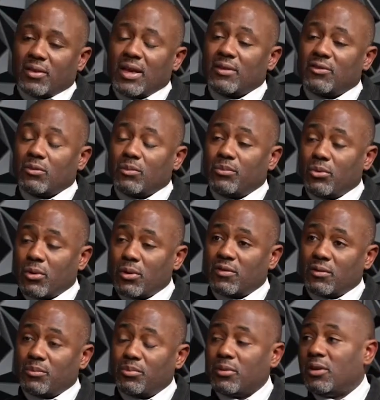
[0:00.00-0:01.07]
that
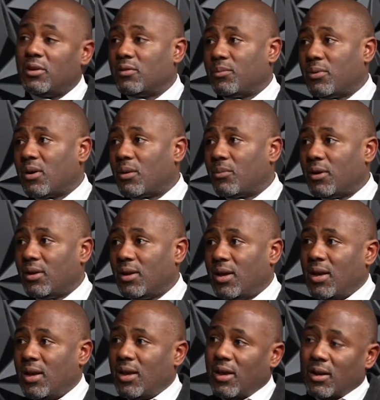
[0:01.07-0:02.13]
supports the police department
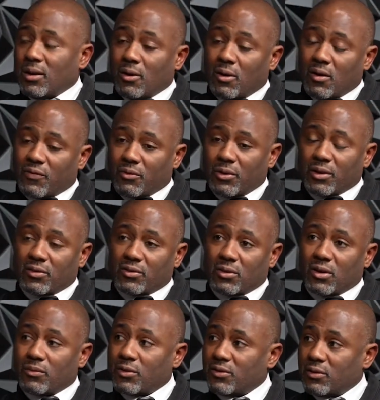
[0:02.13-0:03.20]
in offering
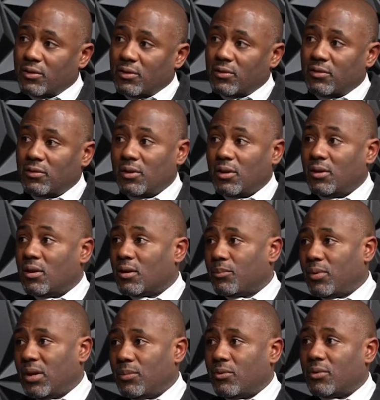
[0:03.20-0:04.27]
services to the young
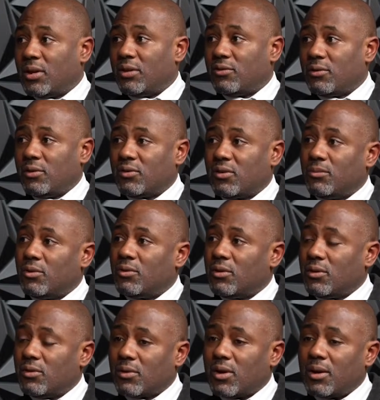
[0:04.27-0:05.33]
people in each of these
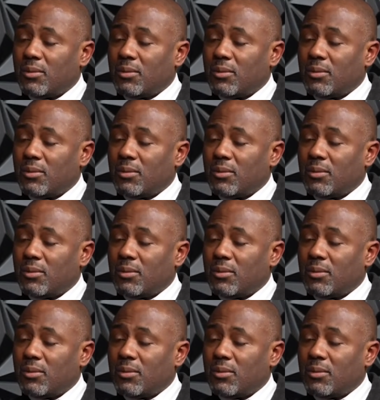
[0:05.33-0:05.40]
communities, right?